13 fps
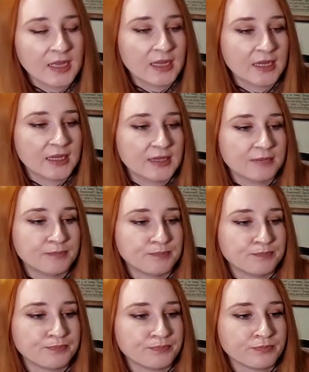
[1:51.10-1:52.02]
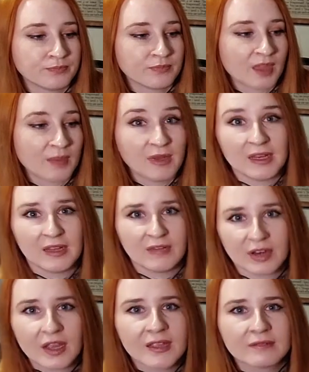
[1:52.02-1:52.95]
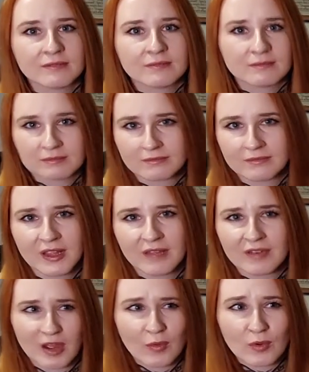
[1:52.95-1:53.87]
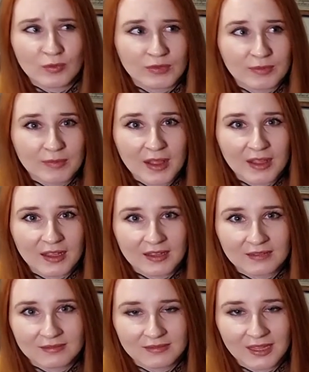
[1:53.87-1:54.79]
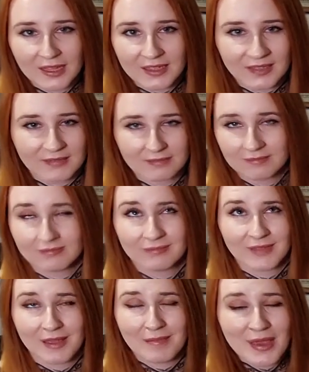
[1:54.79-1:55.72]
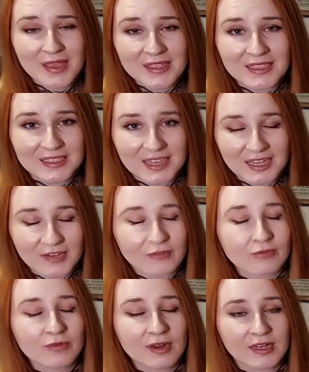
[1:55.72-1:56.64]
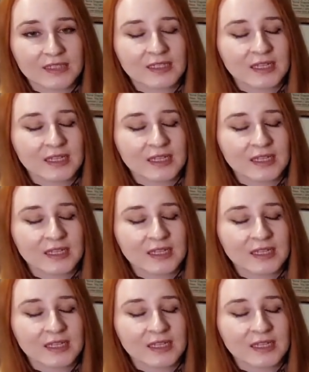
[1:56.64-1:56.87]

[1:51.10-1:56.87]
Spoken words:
I mean, even I won with Melga, like, amazing deck, great.